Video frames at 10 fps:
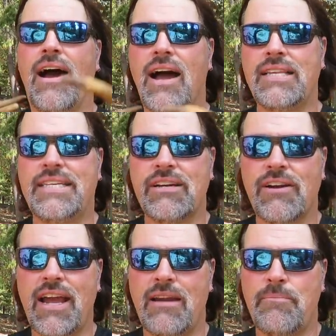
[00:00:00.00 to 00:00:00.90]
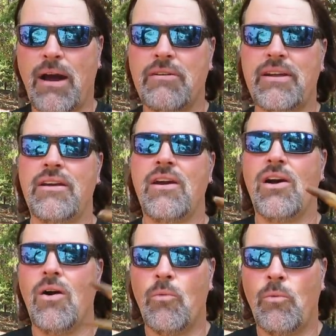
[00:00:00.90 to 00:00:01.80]
a deer head mounted
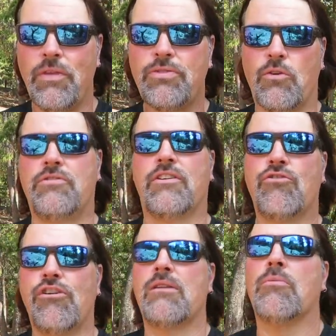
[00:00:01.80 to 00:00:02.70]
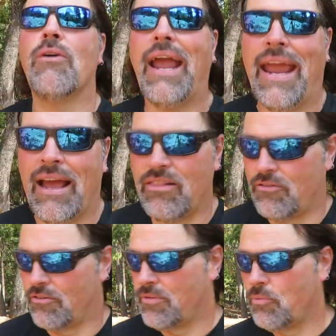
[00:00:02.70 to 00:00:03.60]
with those incredible
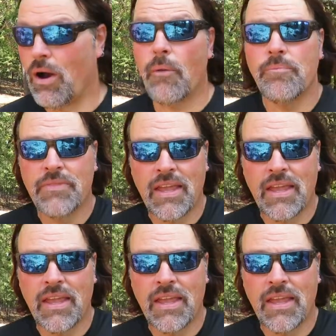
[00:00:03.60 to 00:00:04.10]
antlers. Well,